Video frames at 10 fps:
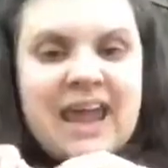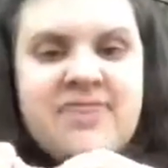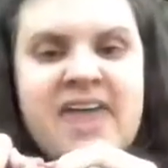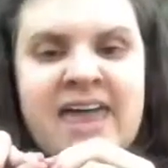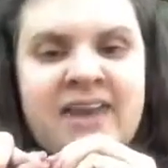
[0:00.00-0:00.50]

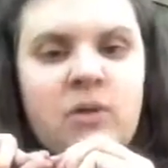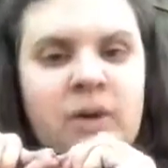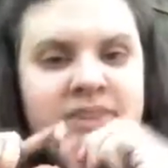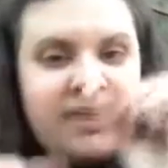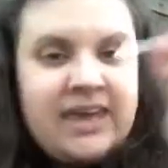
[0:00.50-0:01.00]
And then
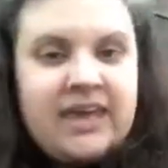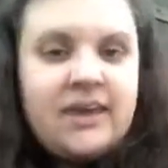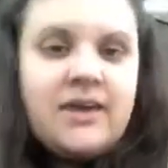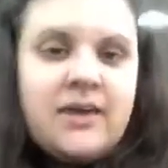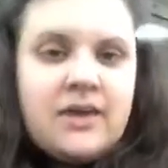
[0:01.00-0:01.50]
when the